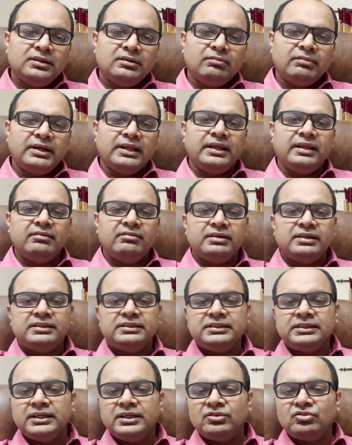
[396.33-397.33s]
by
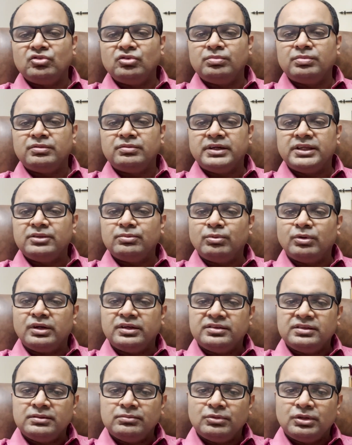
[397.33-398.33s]
leveraging a supervised
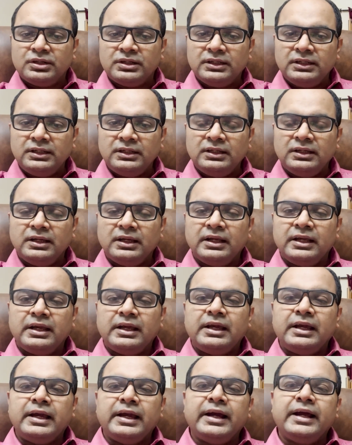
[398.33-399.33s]
policy model
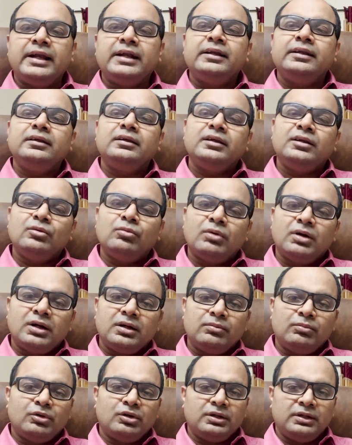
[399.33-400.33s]
and a
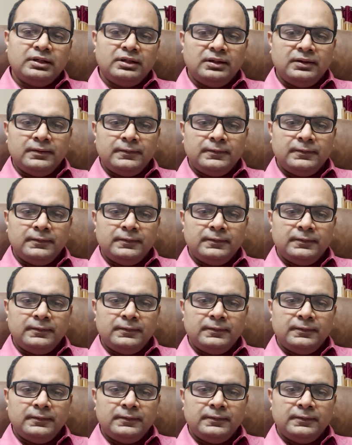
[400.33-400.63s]
reward model.